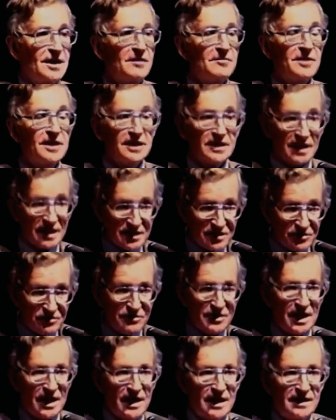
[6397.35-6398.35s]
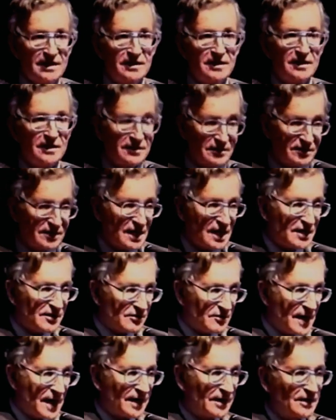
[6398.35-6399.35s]
But they knew that, and now
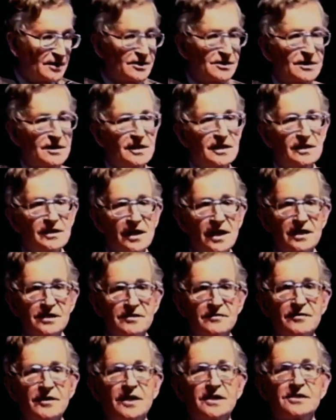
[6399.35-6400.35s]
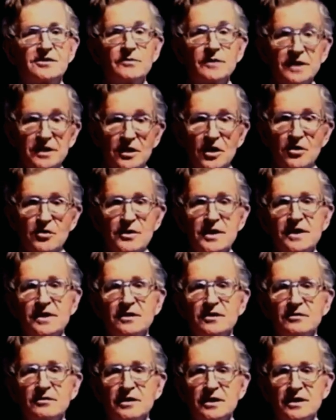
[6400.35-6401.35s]
the records are declassified, so we know they
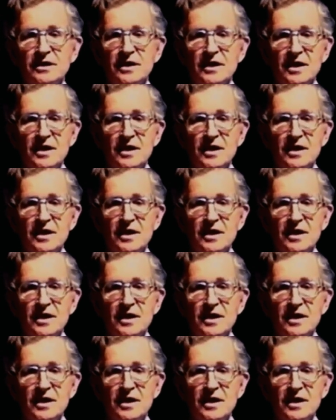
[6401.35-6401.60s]
knew it.